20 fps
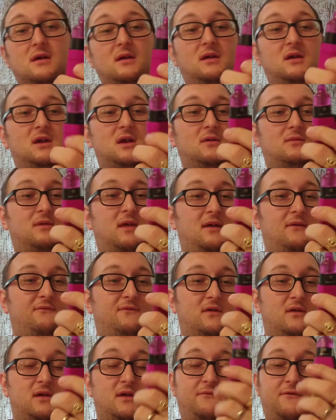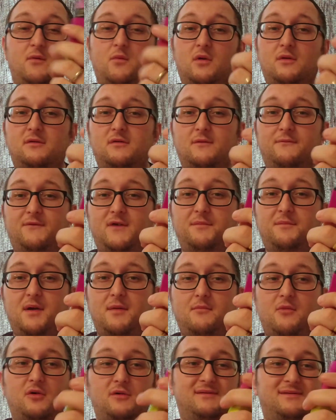If you want something a bit
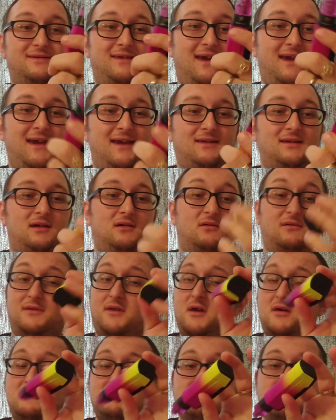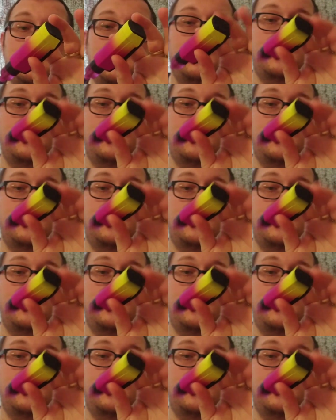more sturdy, although